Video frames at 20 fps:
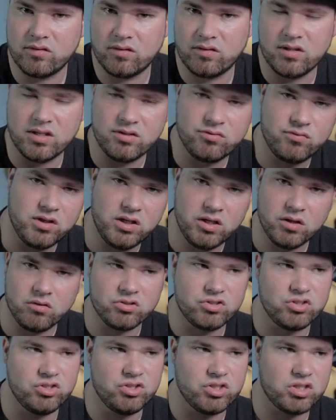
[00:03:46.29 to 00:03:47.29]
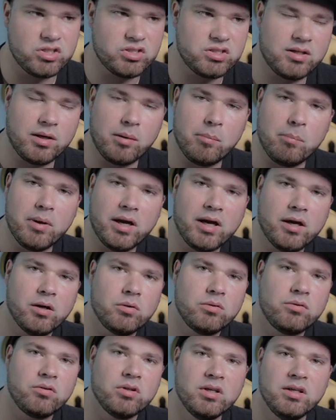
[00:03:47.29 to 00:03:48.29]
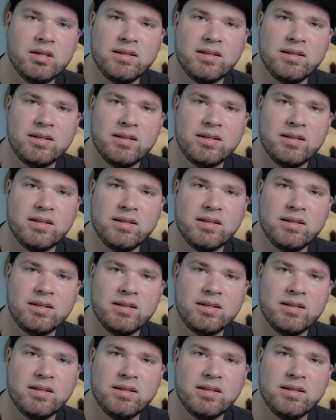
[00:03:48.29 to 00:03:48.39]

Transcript: this video is just about